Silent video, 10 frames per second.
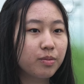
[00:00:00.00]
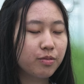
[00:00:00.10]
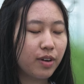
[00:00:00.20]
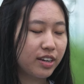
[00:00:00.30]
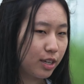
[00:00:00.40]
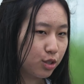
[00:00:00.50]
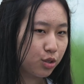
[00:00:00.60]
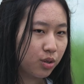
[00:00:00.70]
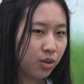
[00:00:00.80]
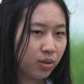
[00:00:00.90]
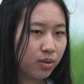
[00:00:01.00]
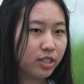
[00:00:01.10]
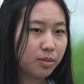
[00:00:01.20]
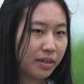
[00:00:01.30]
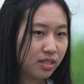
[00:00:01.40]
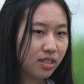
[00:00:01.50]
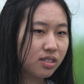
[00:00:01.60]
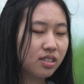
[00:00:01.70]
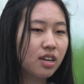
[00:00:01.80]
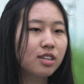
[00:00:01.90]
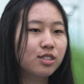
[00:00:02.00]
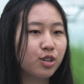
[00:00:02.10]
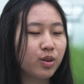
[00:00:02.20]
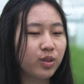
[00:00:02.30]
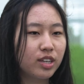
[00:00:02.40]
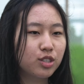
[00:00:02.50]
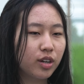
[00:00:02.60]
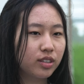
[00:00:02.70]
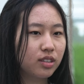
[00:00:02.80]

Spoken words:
financial expenses. So they took